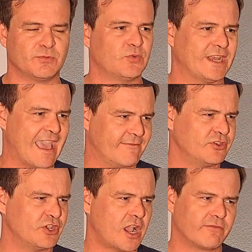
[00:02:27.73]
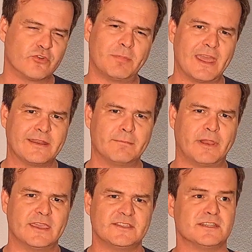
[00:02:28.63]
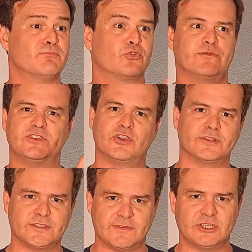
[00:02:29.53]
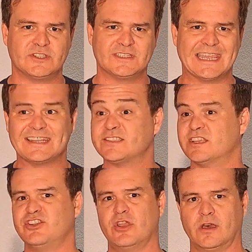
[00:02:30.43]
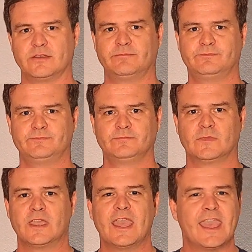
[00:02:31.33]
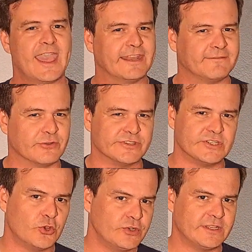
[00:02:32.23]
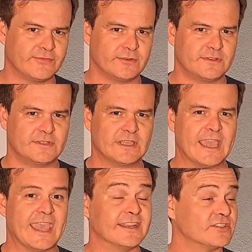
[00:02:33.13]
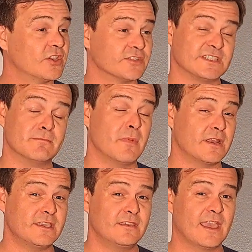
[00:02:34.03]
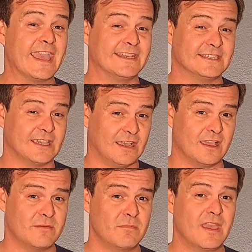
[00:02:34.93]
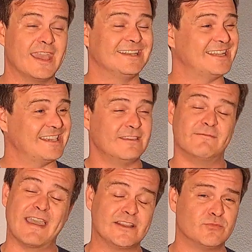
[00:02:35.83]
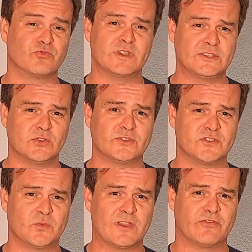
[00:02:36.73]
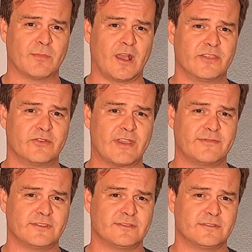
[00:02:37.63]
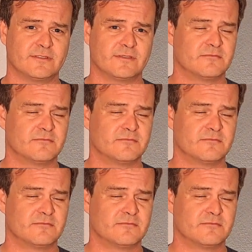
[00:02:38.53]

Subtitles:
between having a recovery plan in place and improving your conservation status and not. And if there is no difference, and it's costing money and time and taking valuable resources away from other efforts,